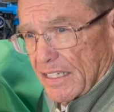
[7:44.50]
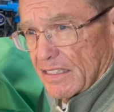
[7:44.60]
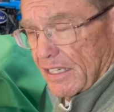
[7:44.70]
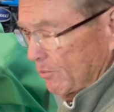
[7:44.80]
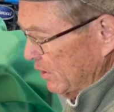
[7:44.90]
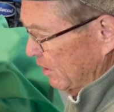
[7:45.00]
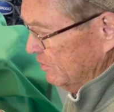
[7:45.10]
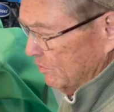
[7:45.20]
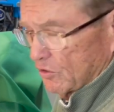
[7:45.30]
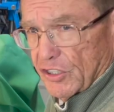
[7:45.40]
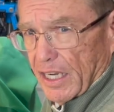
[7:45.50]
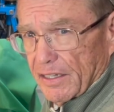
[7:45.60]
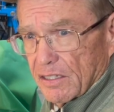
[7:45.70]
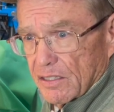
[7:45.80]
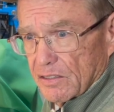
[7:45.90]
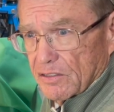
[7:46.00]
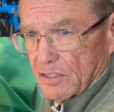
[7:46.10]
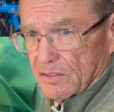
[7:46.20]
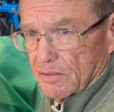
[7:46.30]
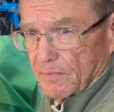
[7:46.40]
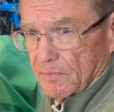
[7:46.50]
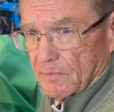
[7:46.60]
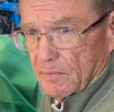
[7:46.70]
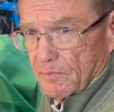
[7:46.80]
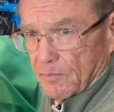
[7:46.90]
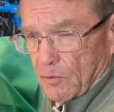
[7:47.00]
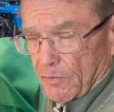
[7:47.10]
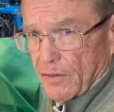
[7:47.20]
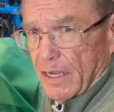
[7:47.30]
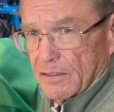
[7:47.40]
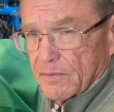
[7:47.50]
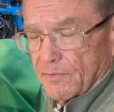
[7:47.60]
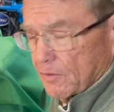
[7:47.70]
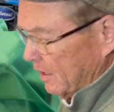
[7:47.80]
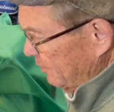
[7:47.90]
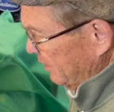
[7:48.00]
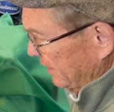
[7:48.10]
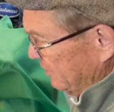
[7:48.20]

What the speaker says: said, we also shot just for fun at the